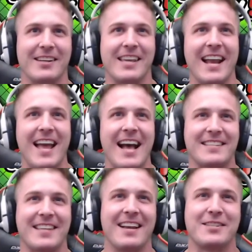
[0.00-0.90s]
Get
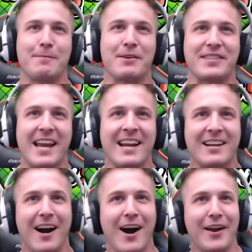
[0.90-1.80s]
SS Super Saiyan
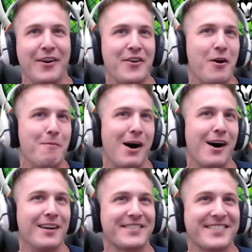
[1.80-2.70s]
God or no balls!